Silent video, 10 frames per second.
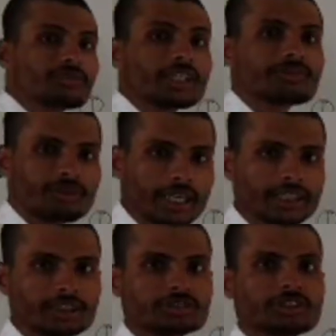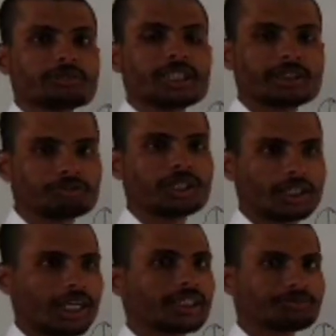to verify it using a number
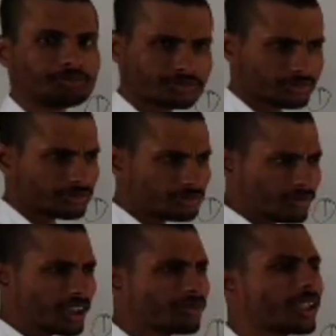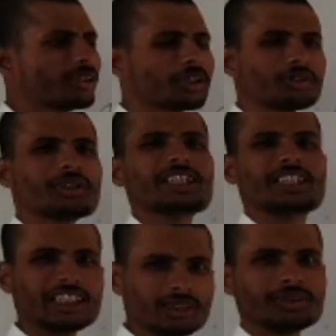line. Whenever you
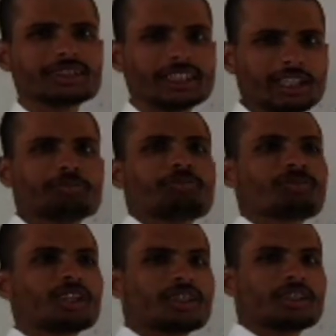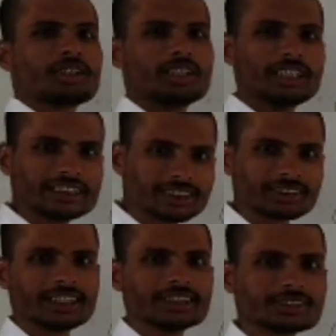will deal with that in
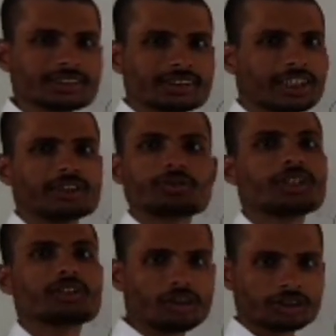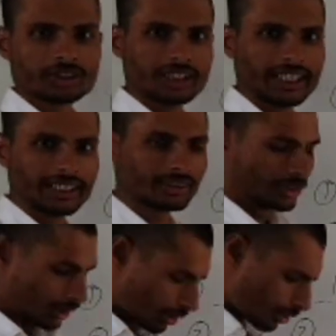later days, then you will not
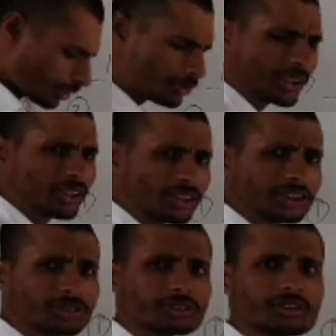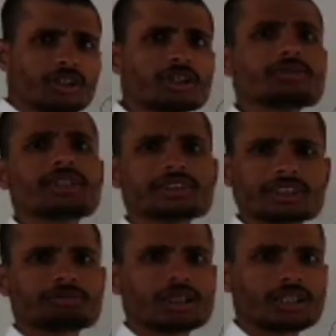lag. You will not use always
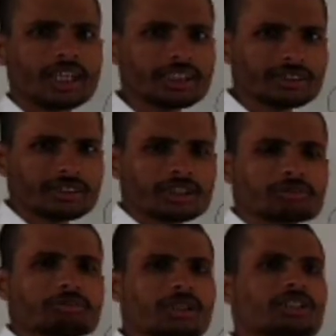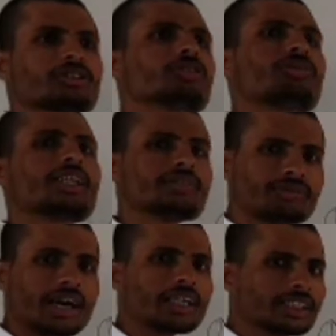number line, but to
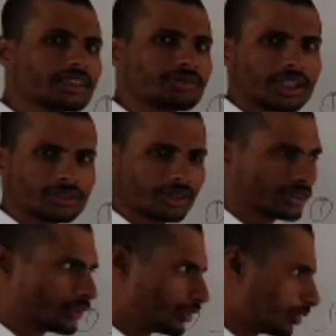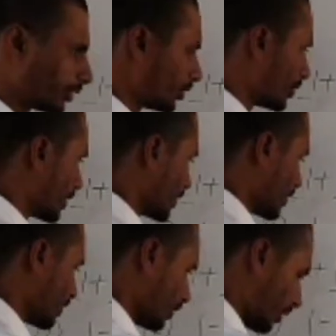verify it, we are going to use it
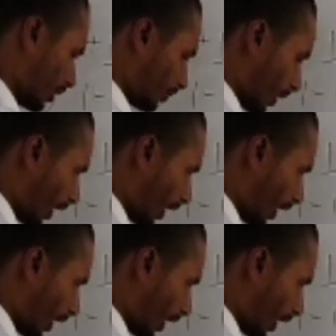a number